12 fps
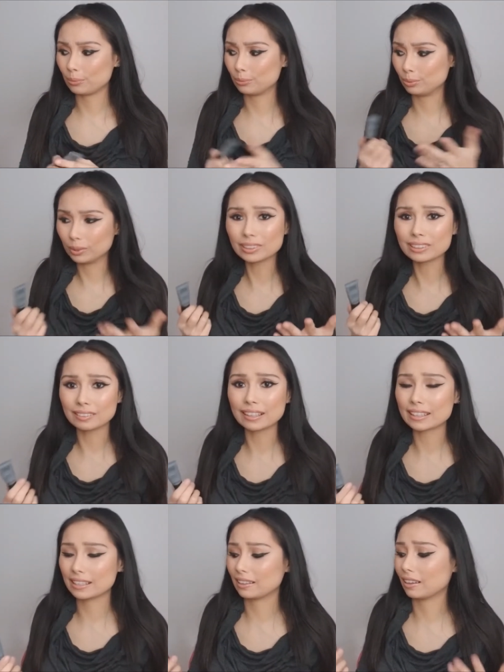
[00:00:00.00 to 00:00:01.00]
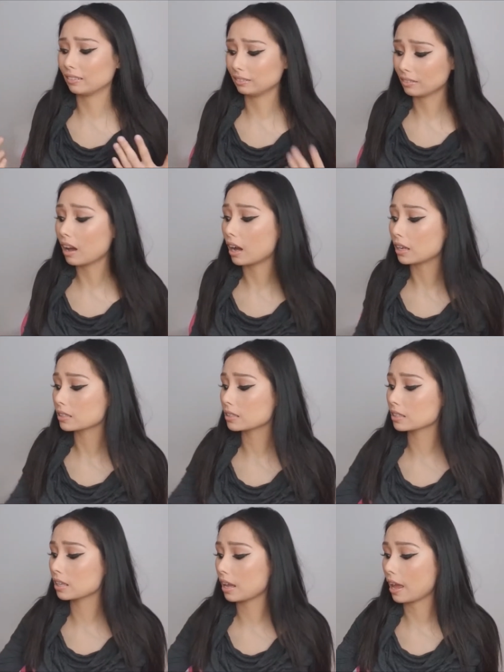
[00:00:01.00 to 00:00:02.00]
really liking a lot.
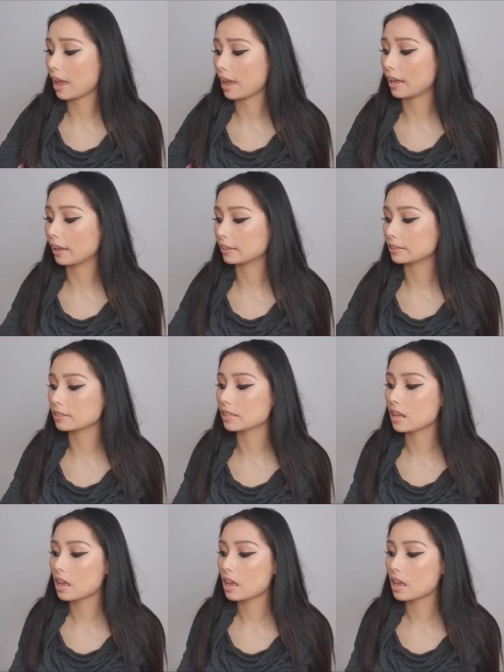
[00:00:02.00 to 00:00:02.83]
And